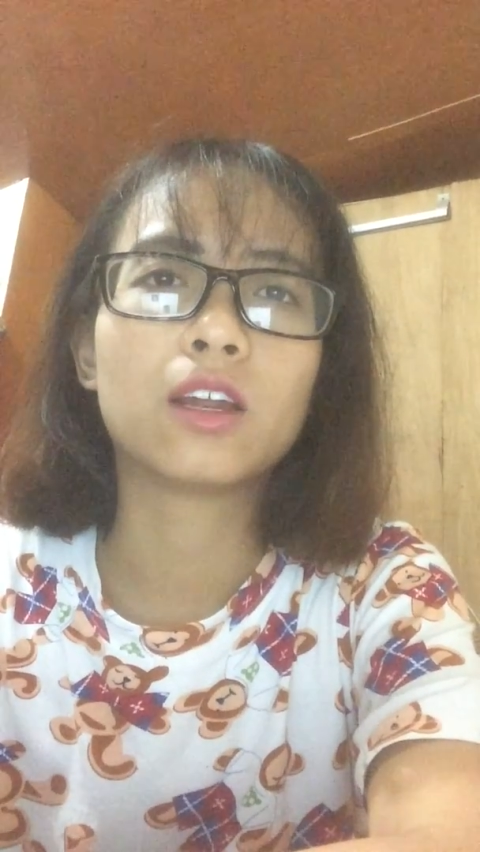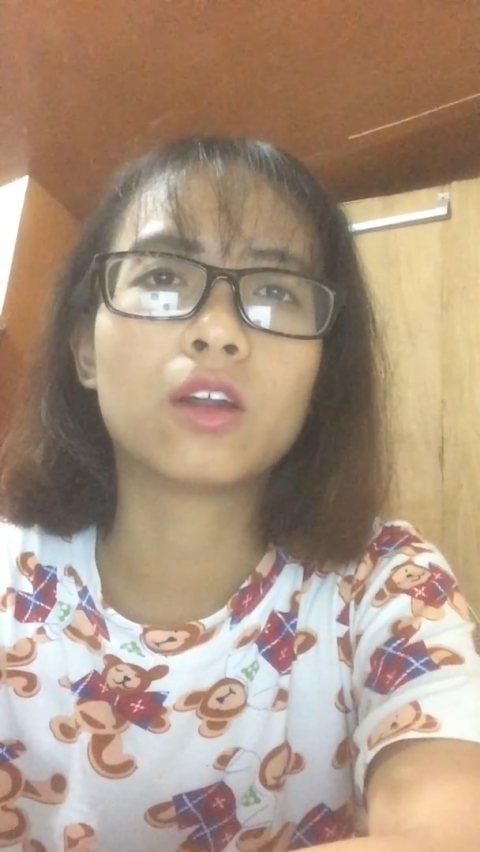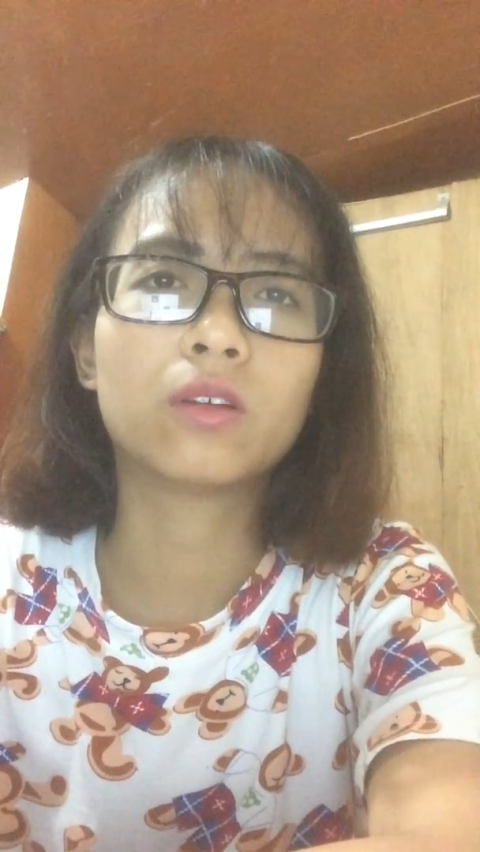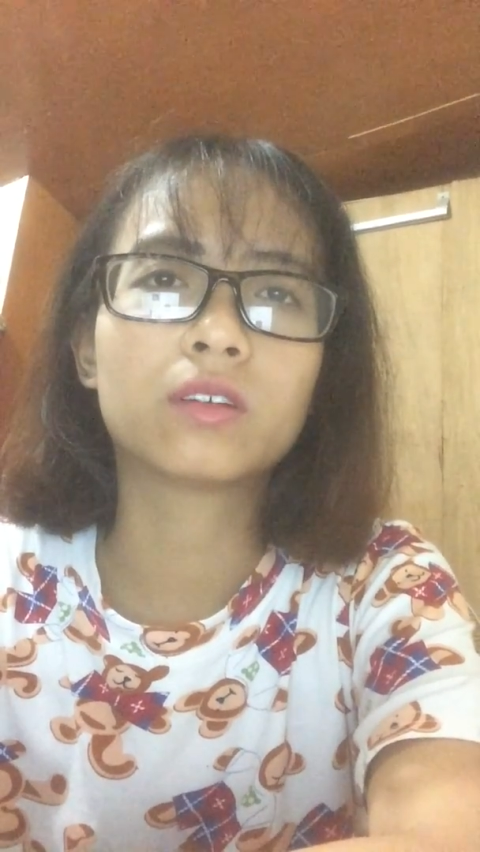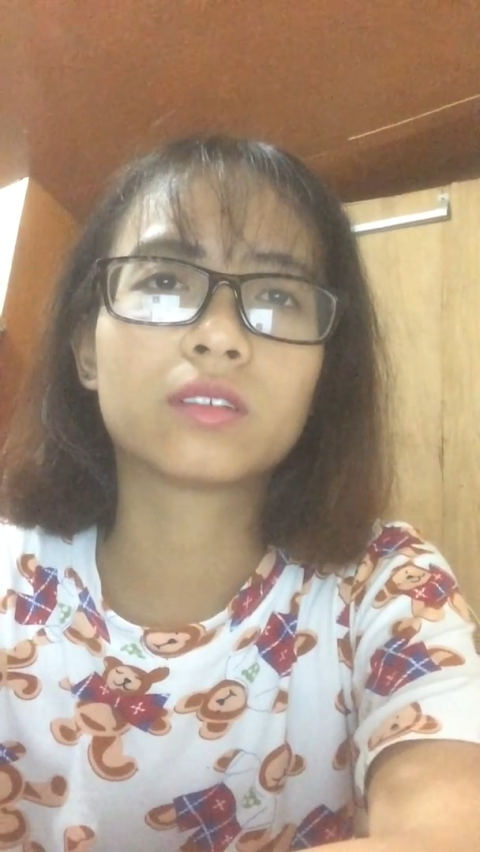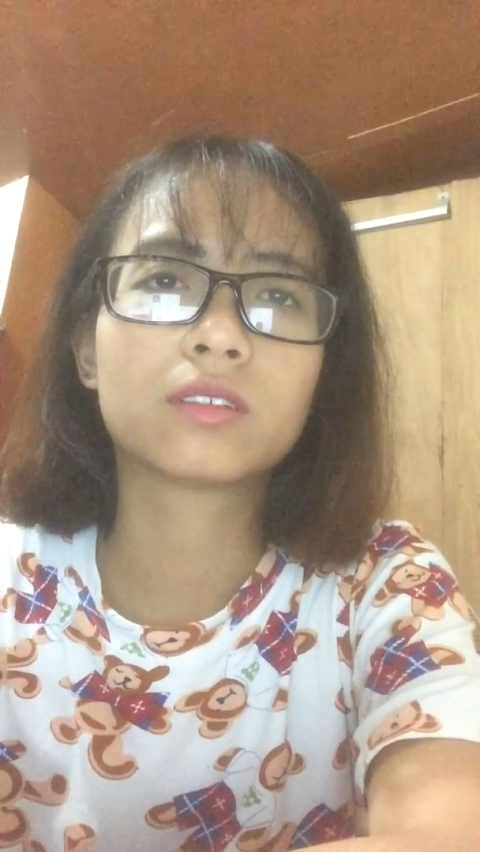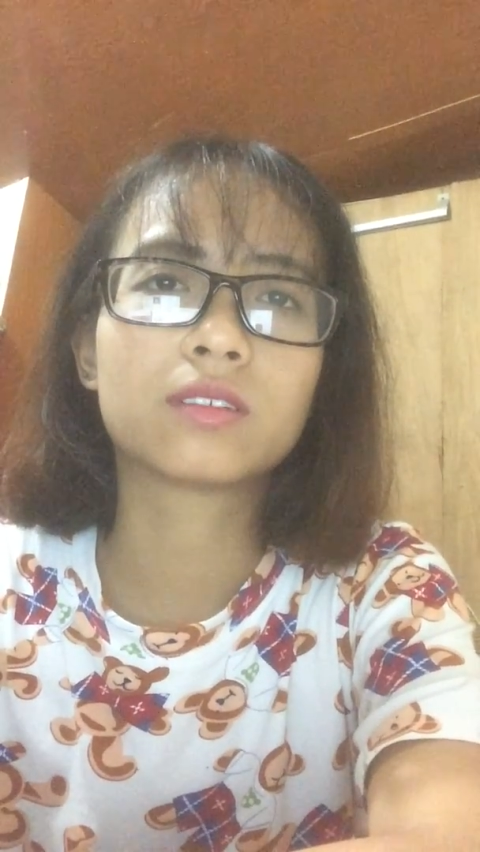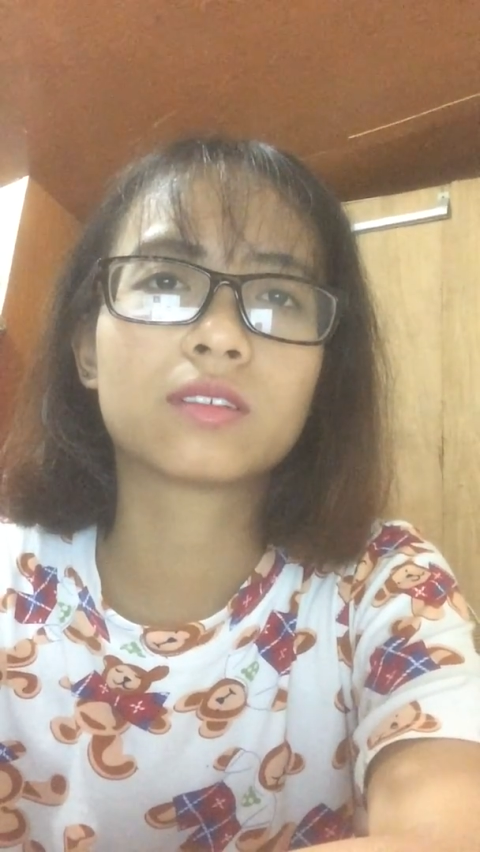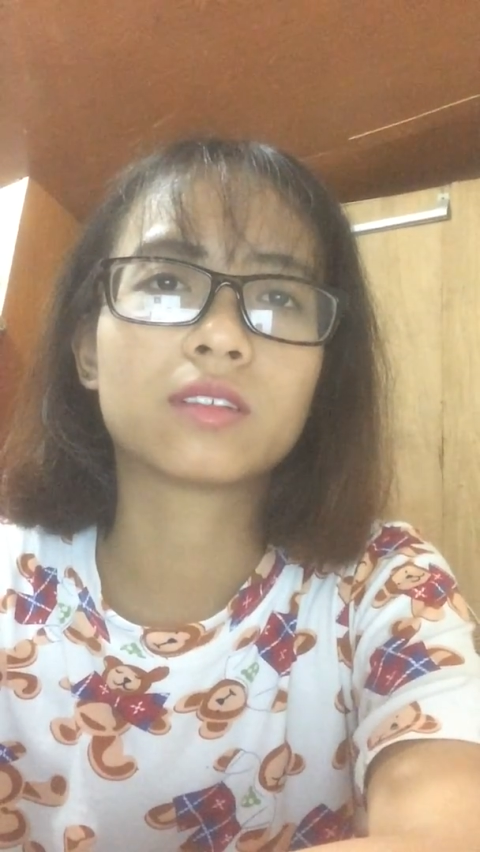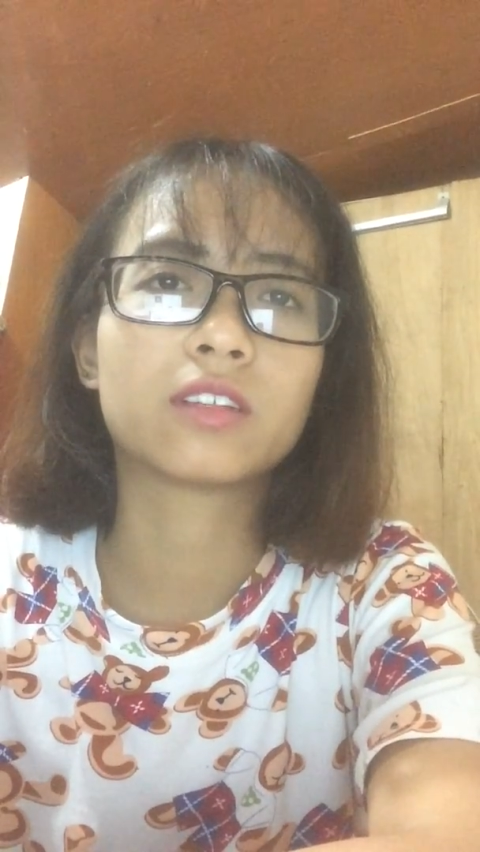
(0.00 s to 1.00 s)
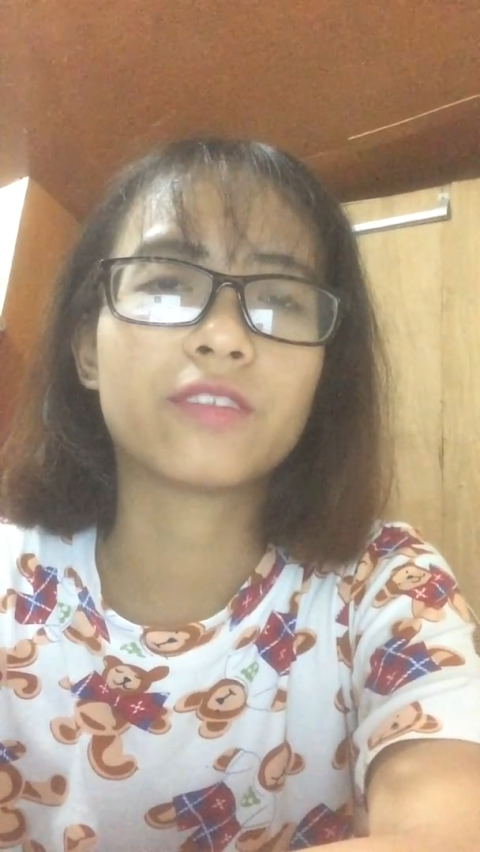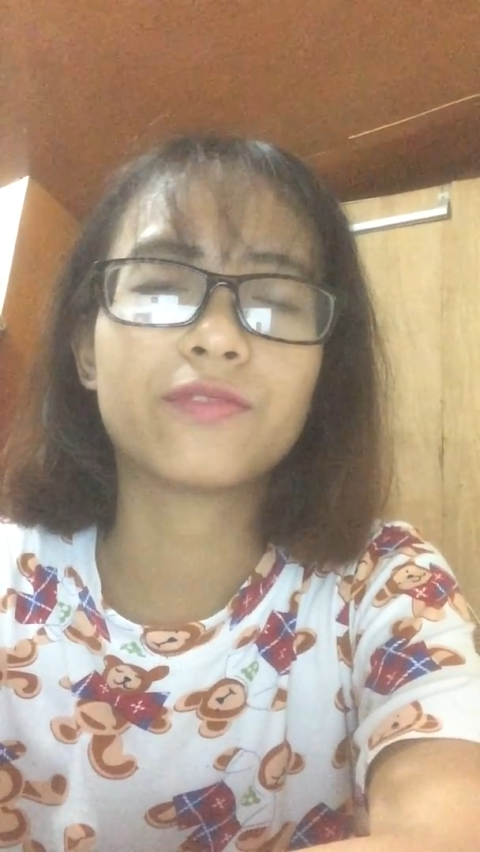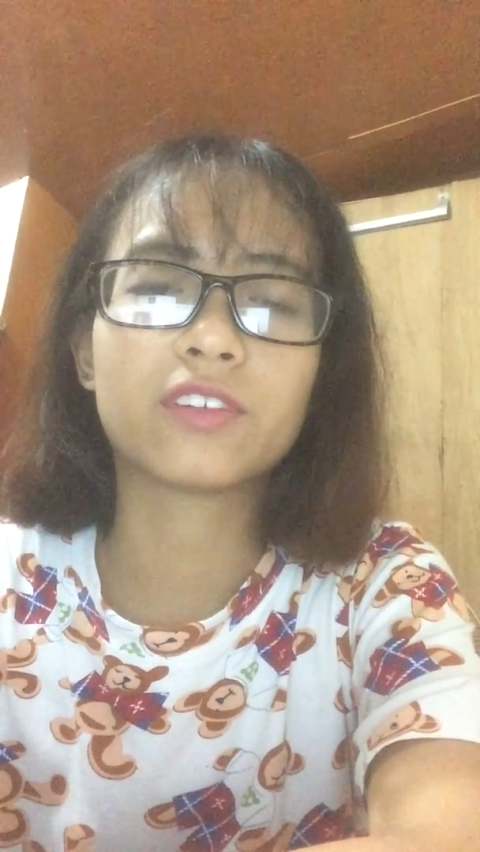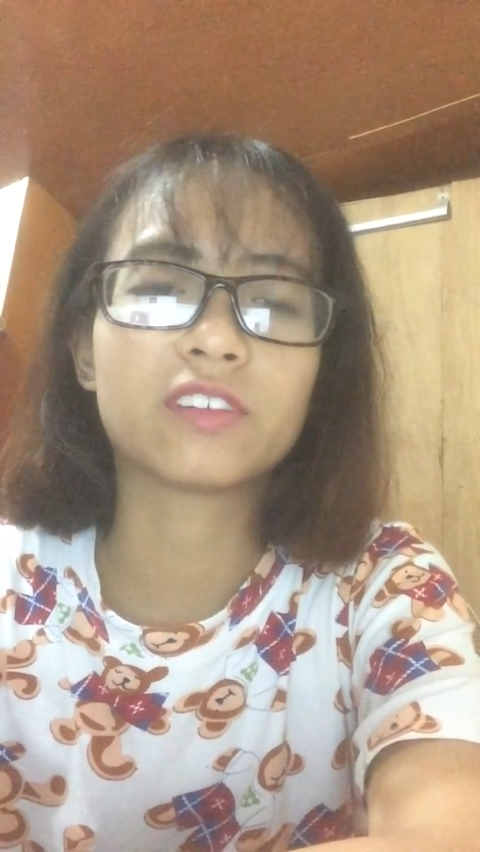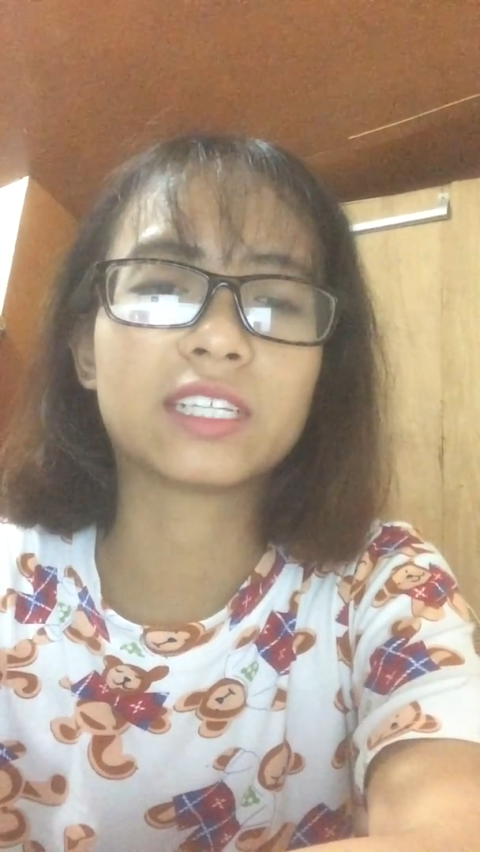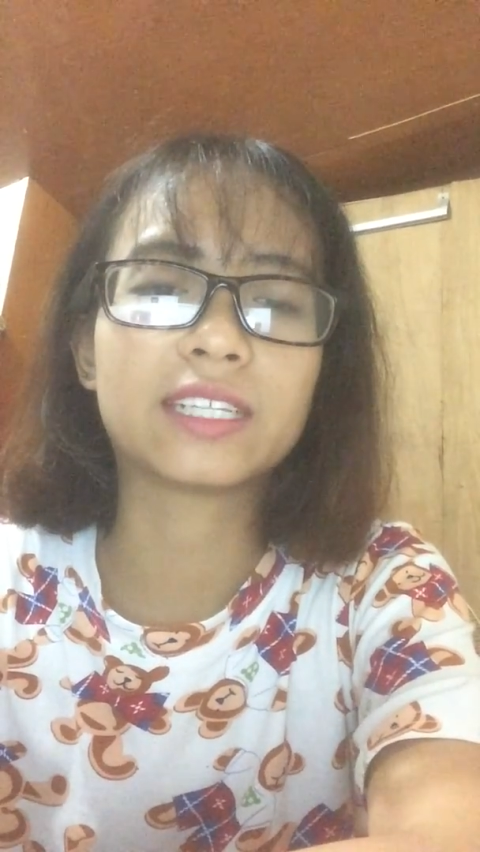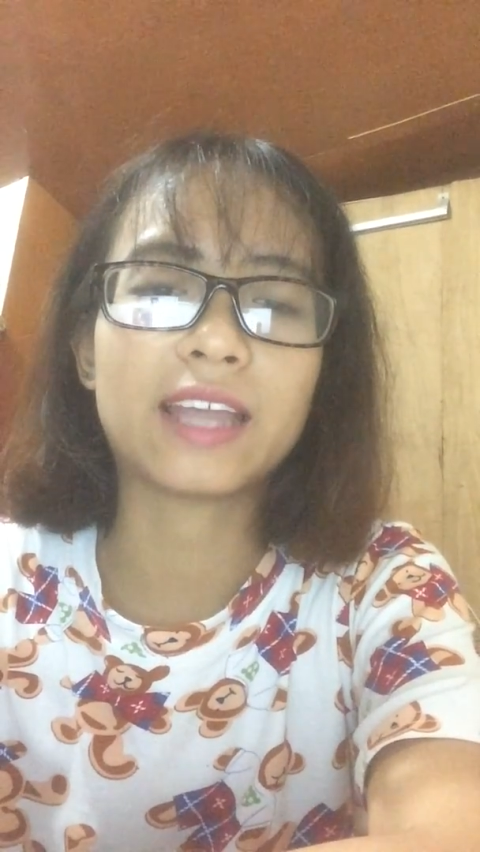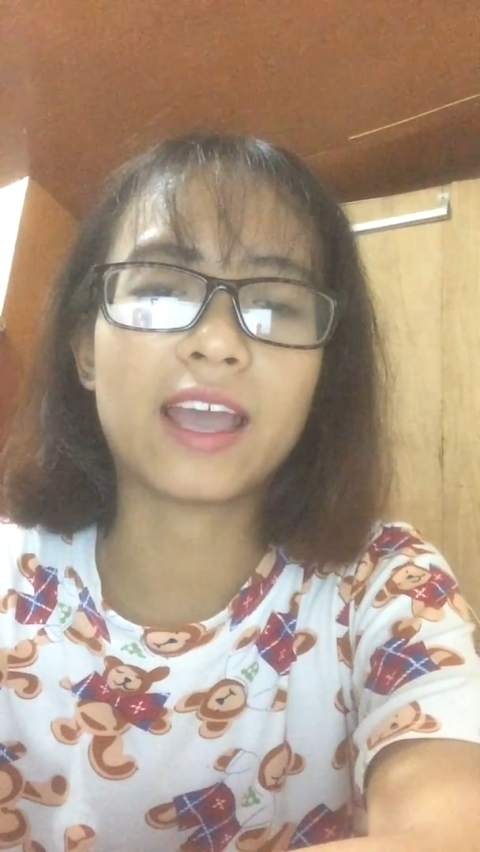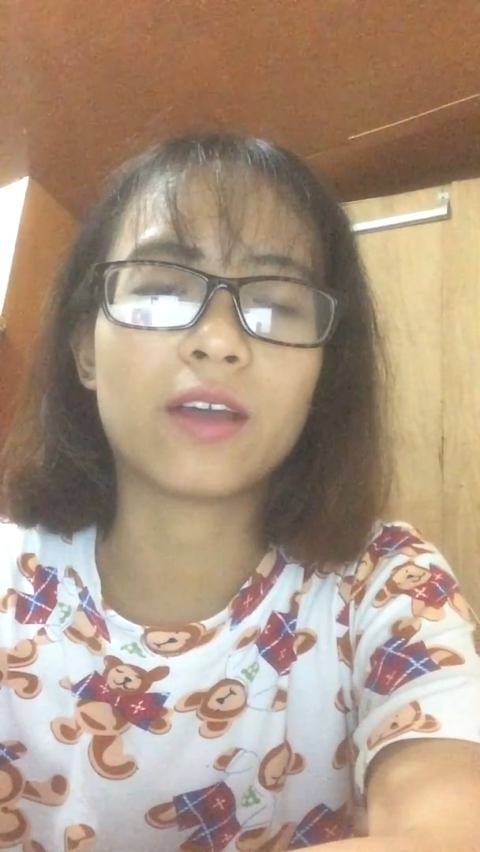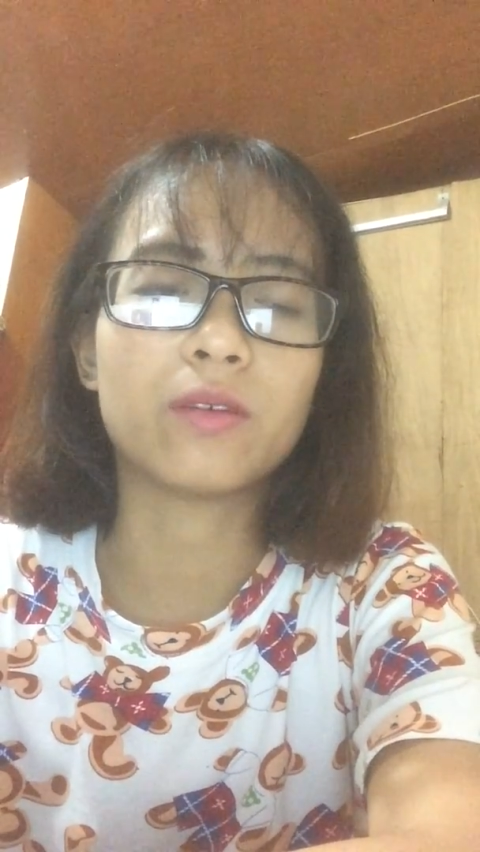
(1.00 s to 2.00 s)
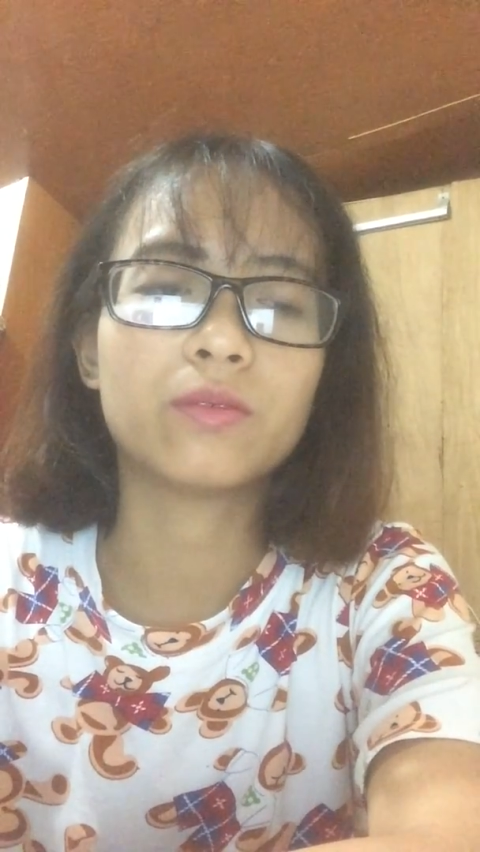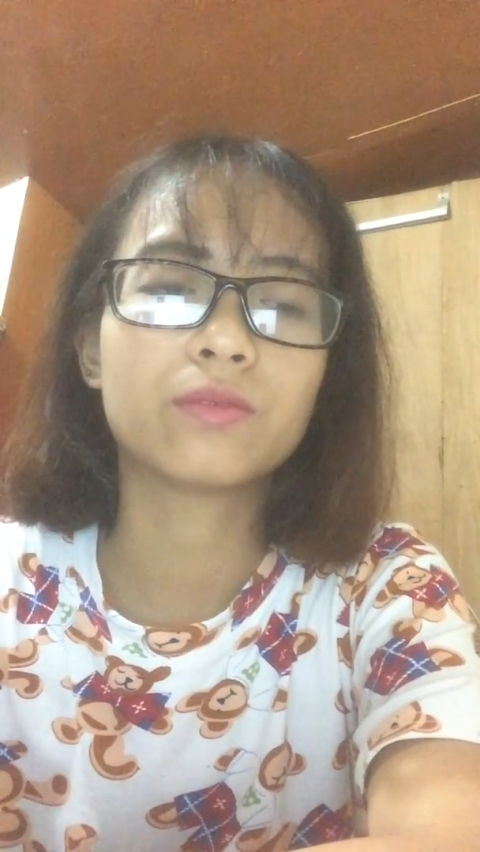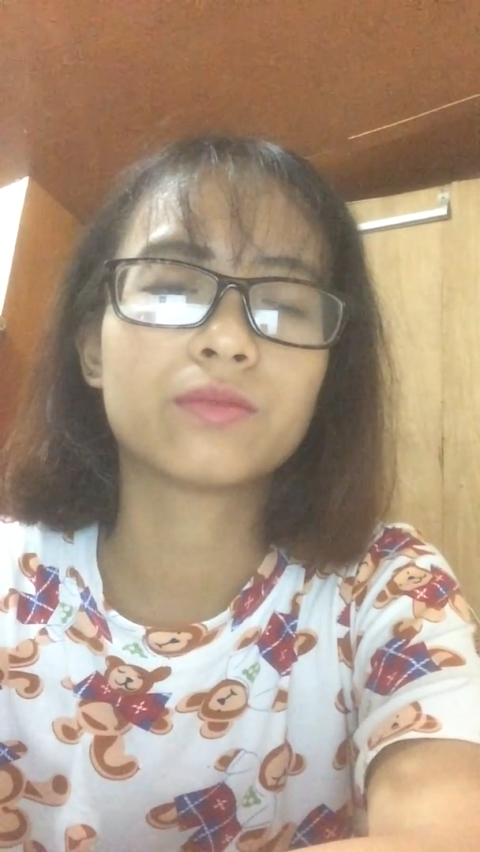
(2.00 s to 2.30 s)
looks different now.